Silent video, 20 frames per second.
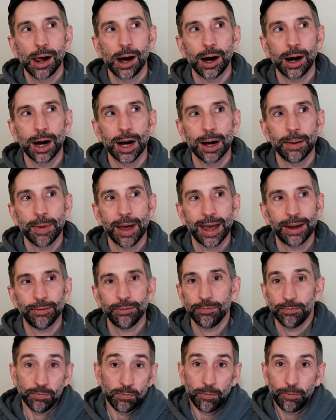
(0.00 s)

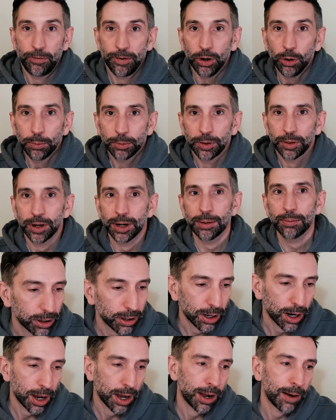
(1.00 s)
and filmed
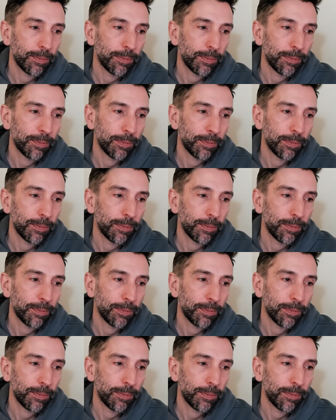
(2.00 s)
them.